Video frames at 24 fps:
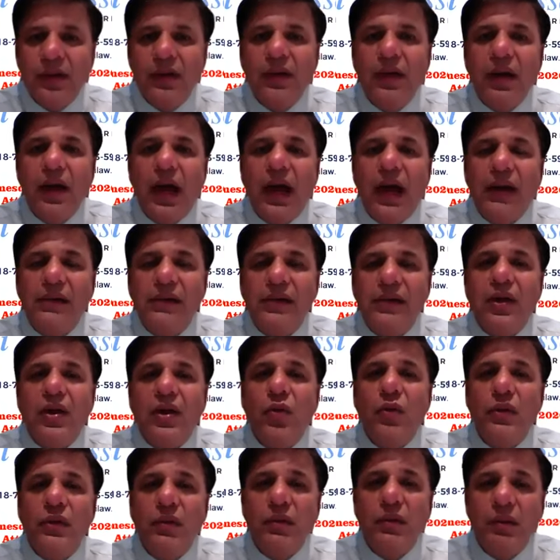And,
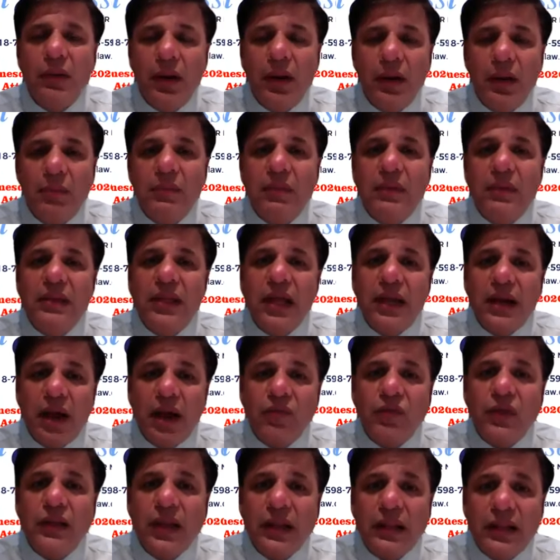then
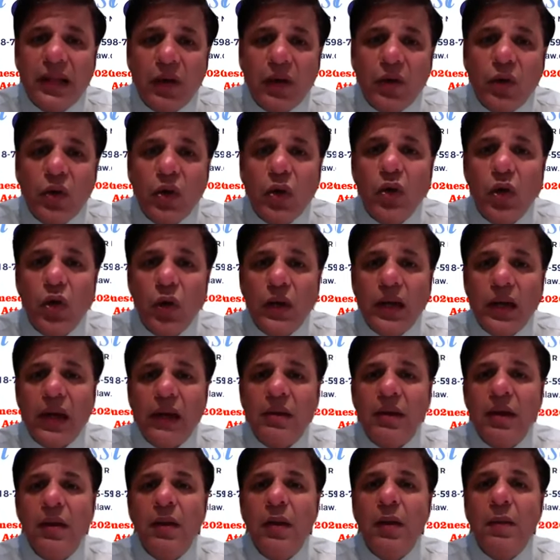after that, they're going to look at
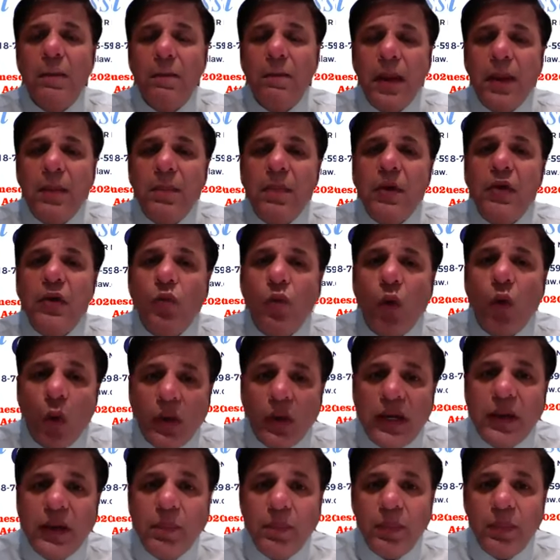people who've
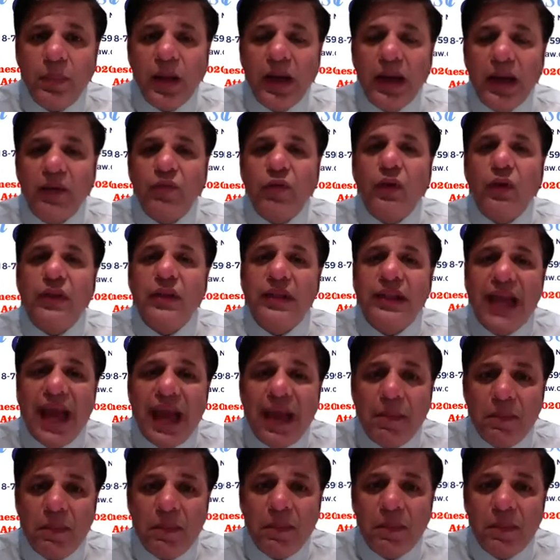already applied. For
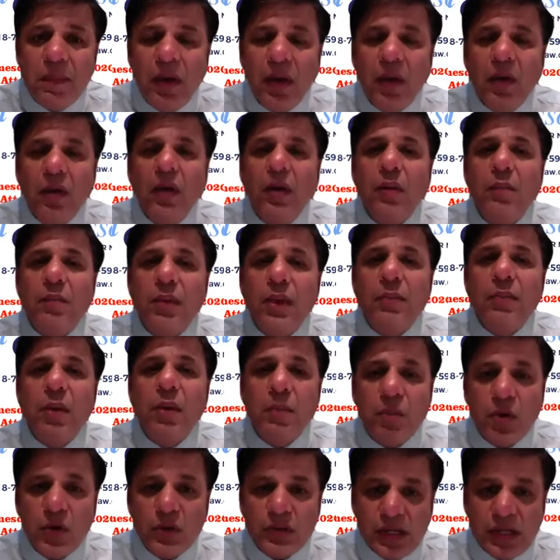them, premium
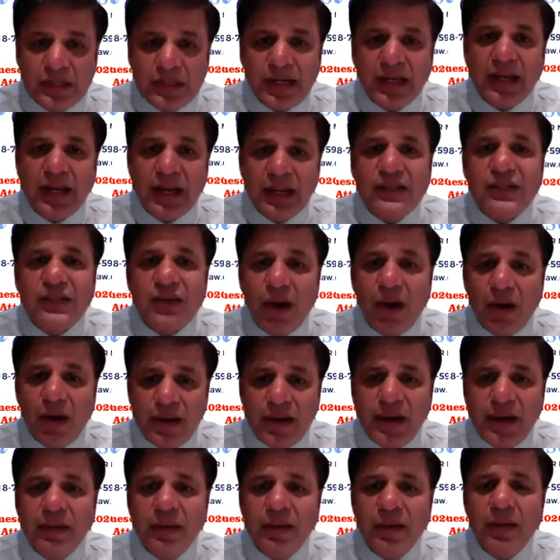processing is
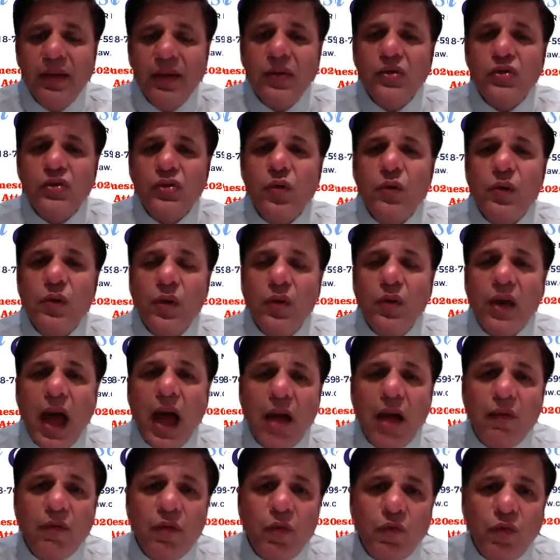starting. So we're going to
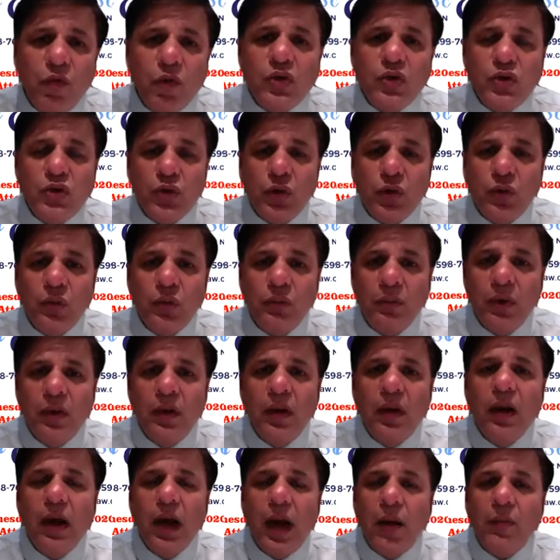have a full show.
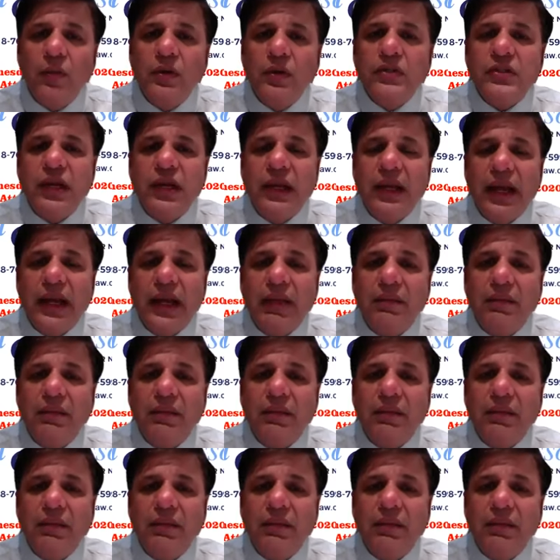I would say